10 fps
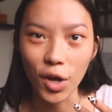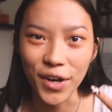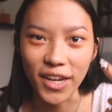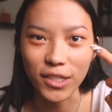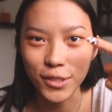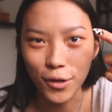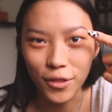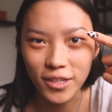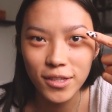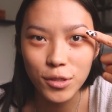All right, so
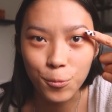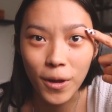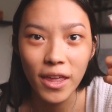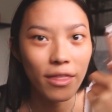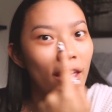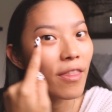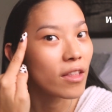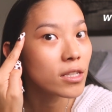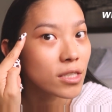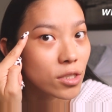this is with
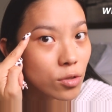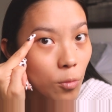and this is